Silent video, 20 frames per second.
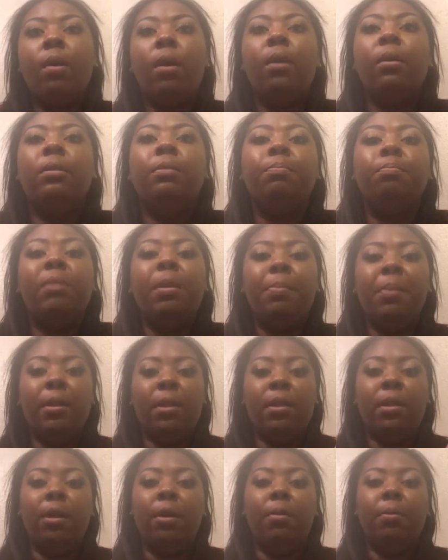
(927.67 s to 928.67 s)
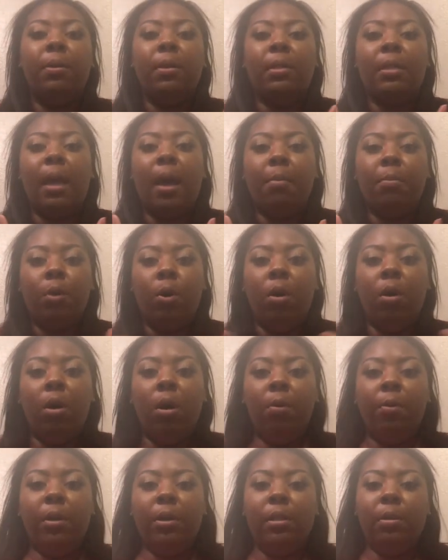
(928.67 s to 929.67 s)
Me being a therapist, I'm going to
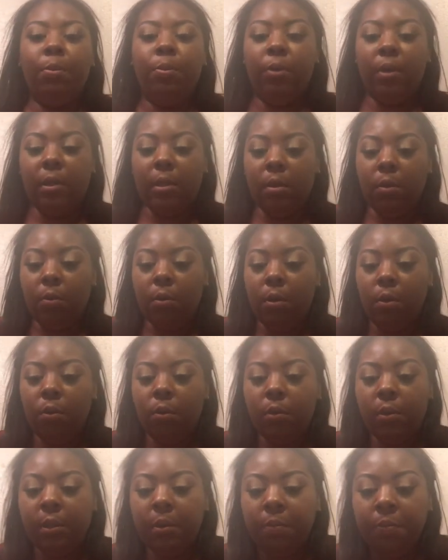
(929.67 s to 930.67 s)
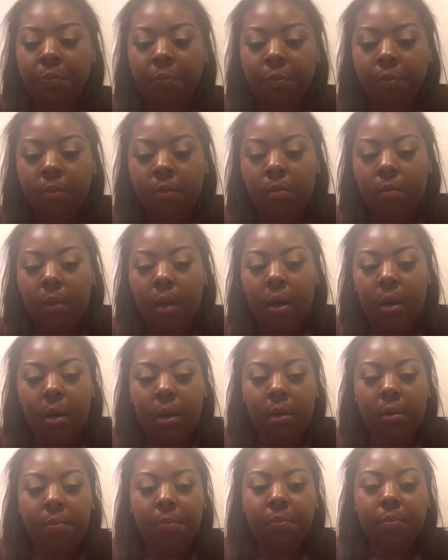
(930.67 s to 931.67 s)
always support someone who was
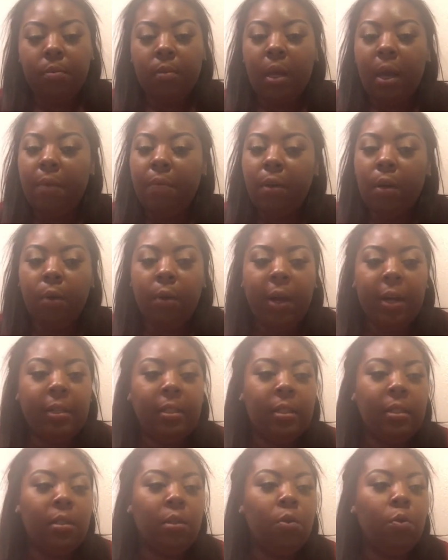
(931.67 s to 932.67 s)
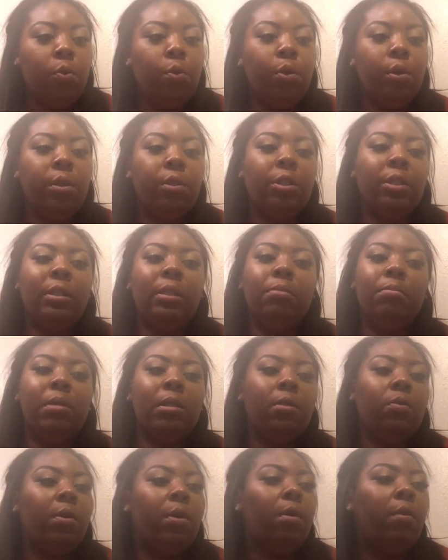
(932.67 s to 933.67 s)
having a crisis or just
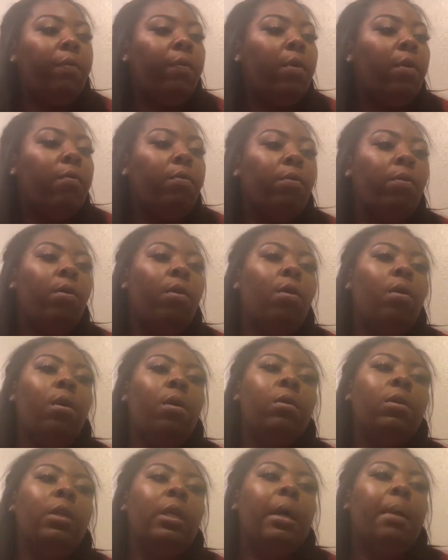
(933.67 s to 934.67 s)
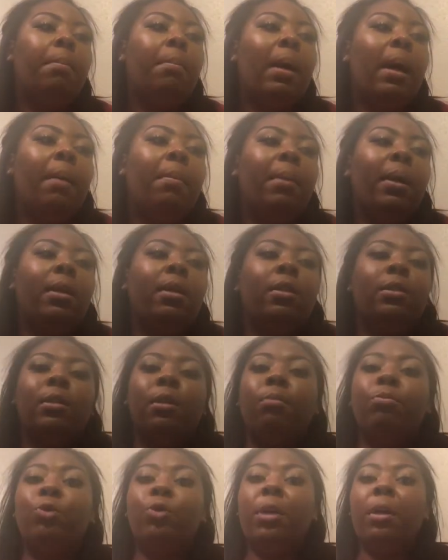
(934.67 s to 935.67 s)
mental health overall, mind, body, and
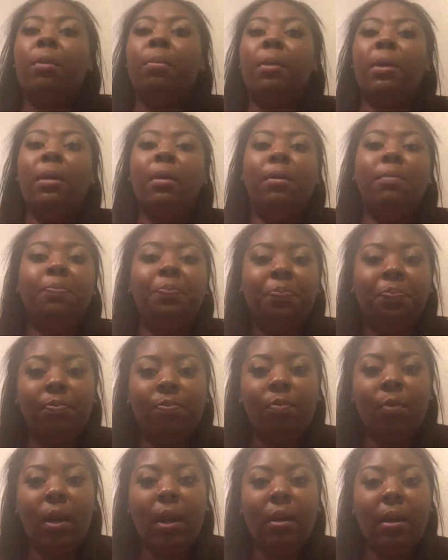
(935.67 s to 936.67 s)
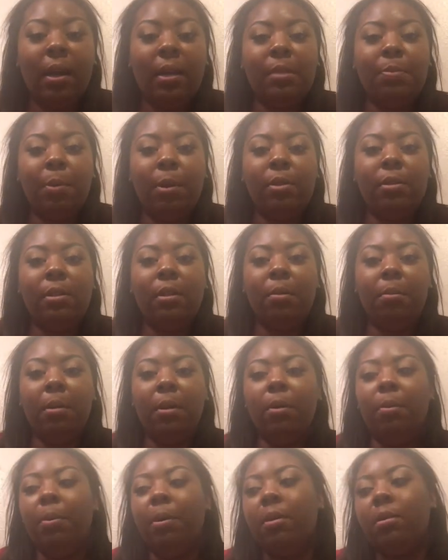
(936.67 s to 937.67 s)
soul. I'm trying to be a nice person, a
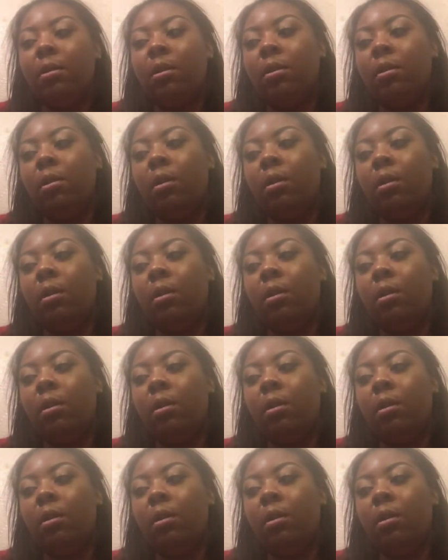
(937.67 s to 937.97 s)
better person.